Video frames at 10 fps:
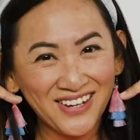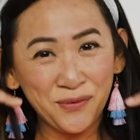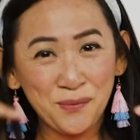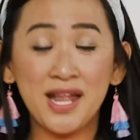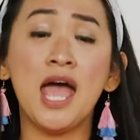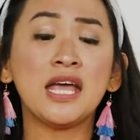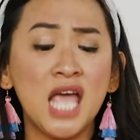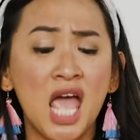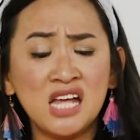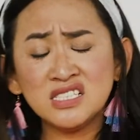When I
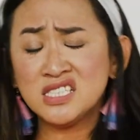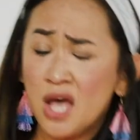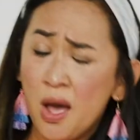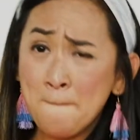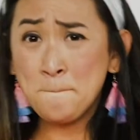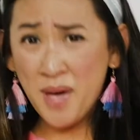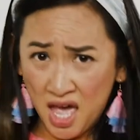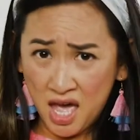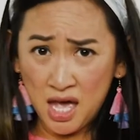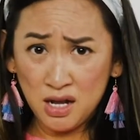get so
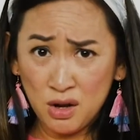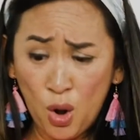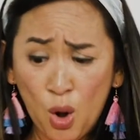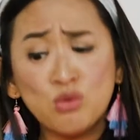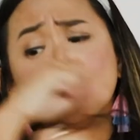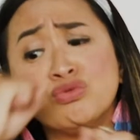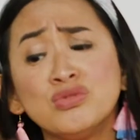mad or